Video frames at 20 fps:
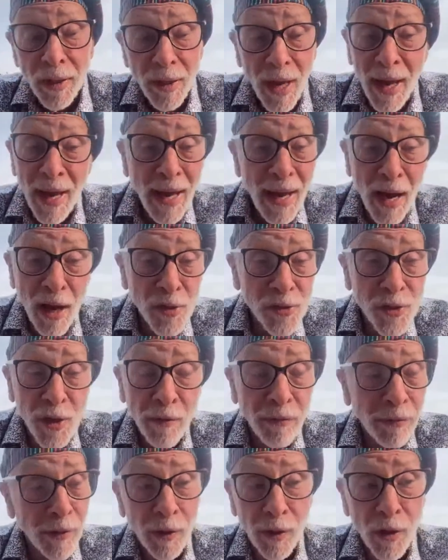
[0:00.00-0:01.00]
Yeah, AI is
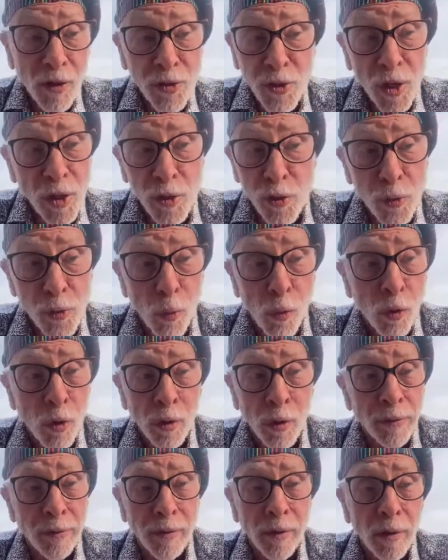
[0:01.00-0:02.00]
definitely going to change the
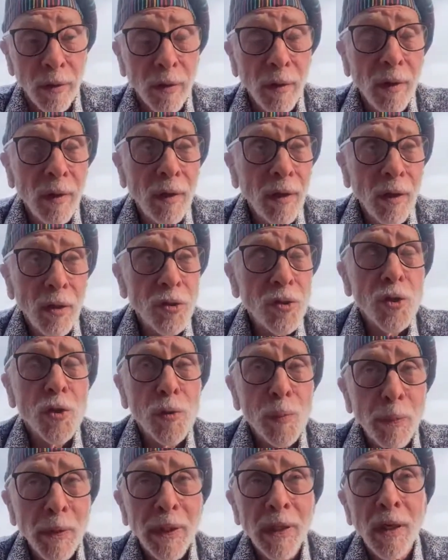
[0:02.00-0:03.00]
world. It's
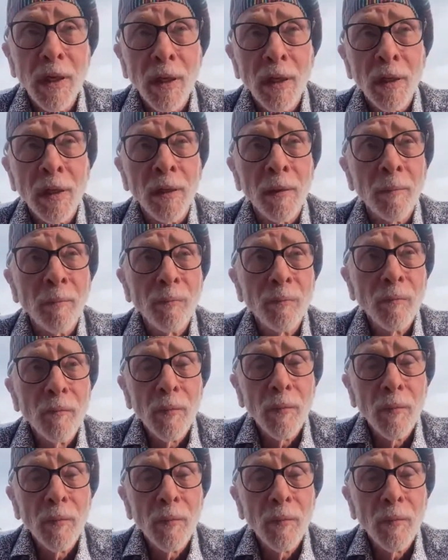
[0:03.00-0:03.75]
just beginning.